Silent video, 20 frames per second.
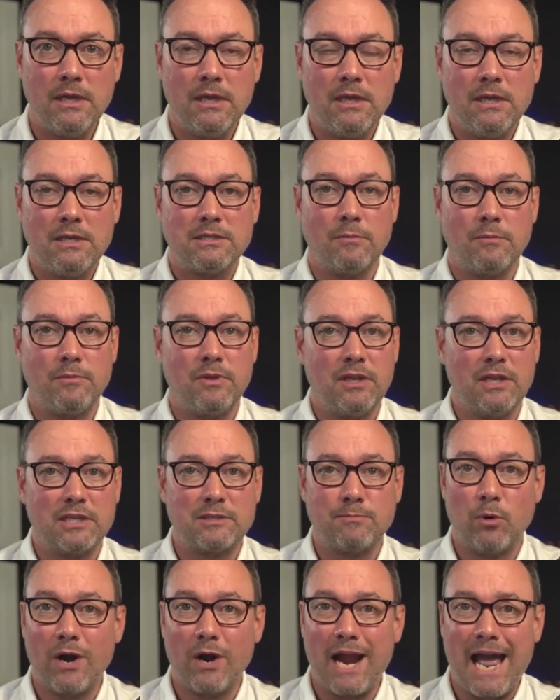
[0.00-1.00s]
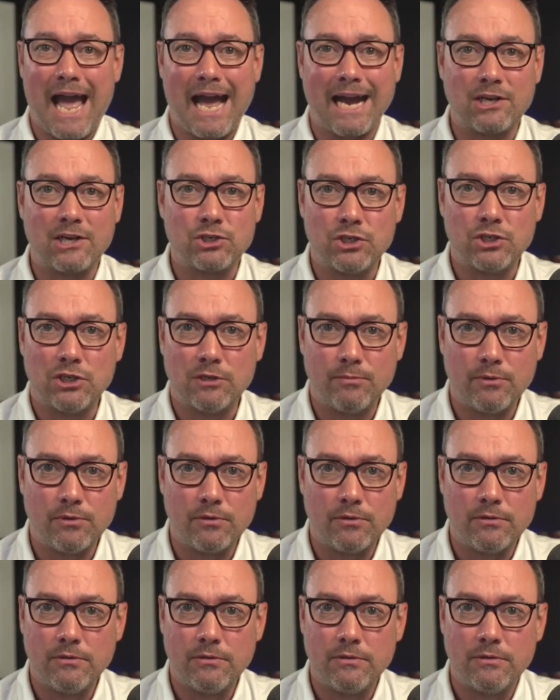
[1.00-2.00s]
something that's more
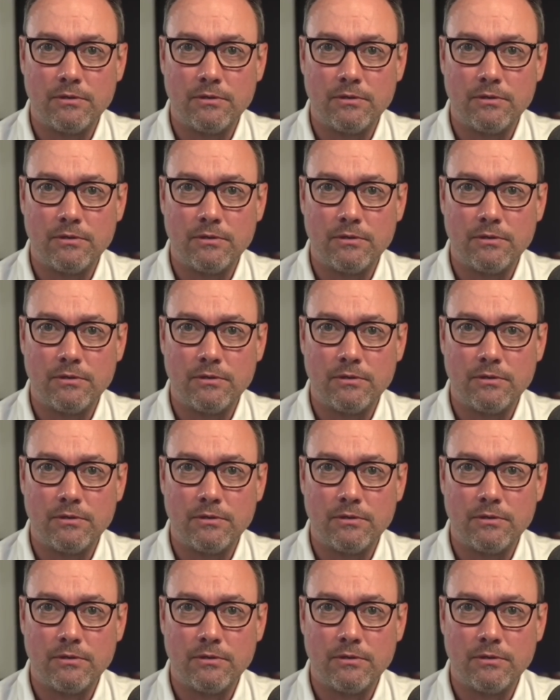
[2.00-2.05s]
actionable.